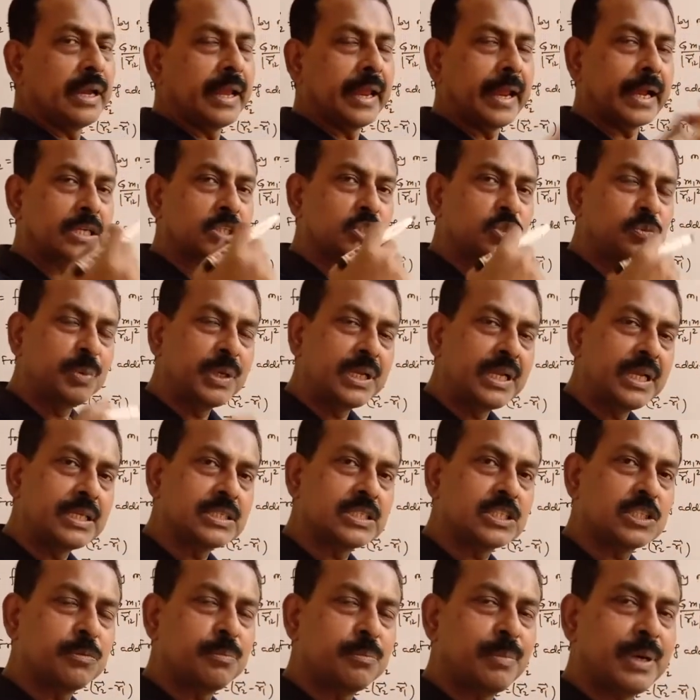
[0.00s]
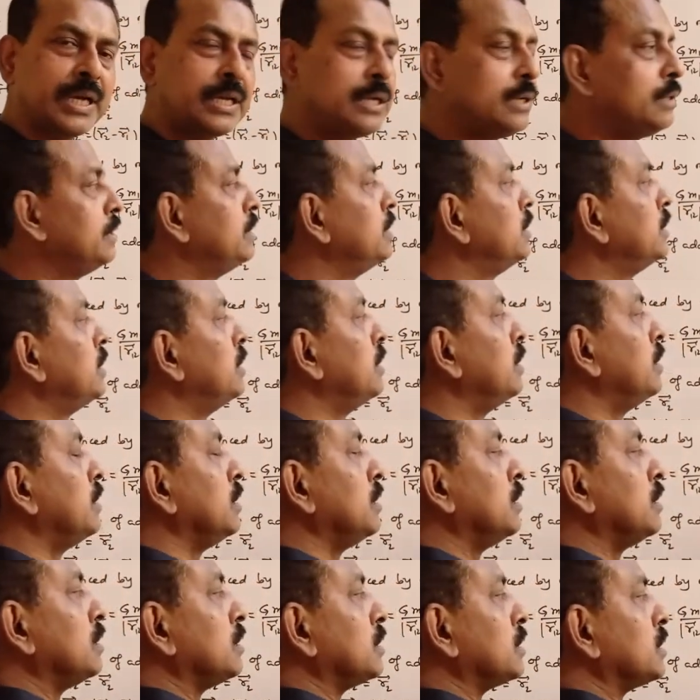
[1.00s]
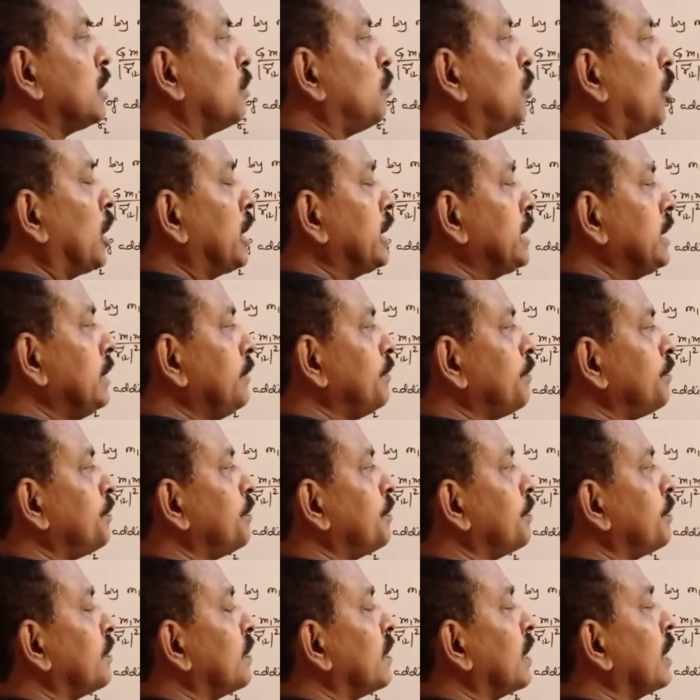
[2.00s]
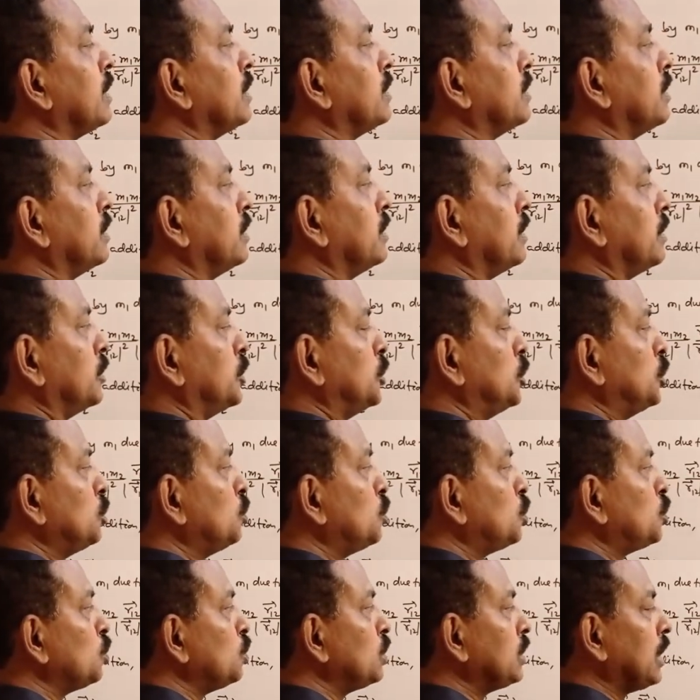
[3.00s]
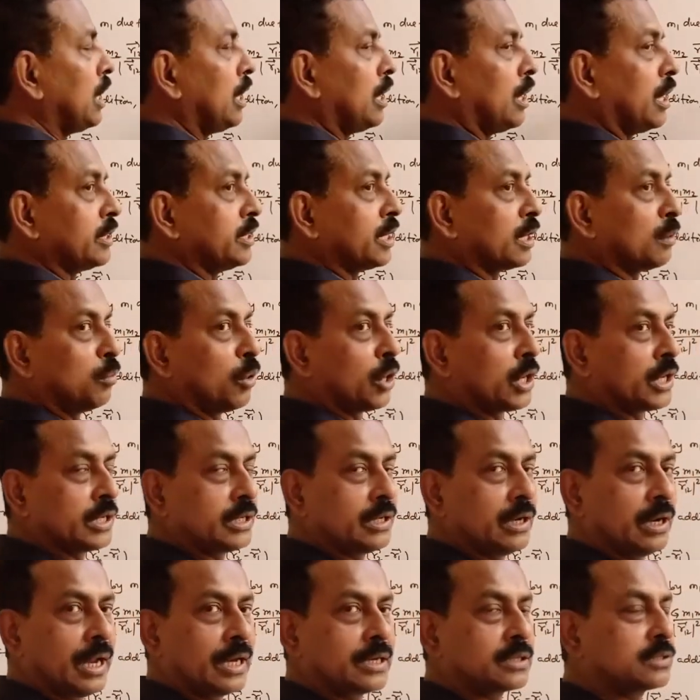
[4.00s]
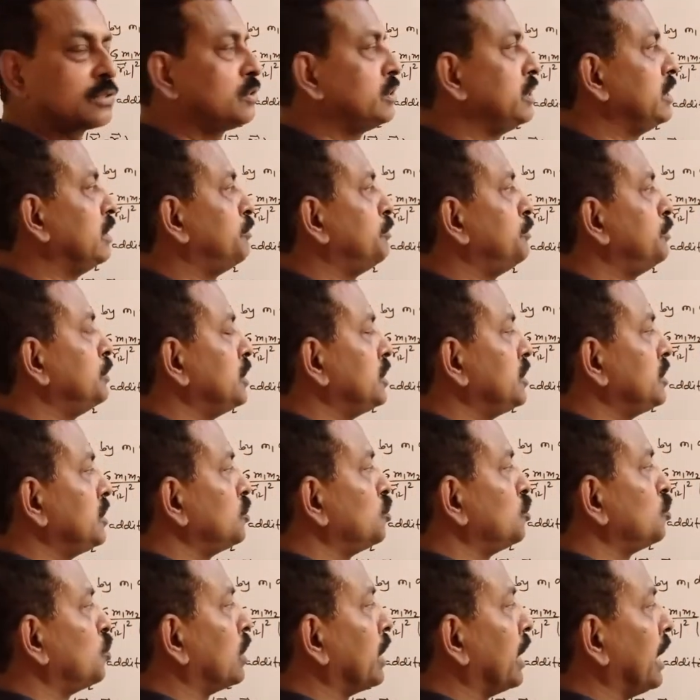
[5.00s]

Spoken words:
experienced by the body due to the other body. Like if it is your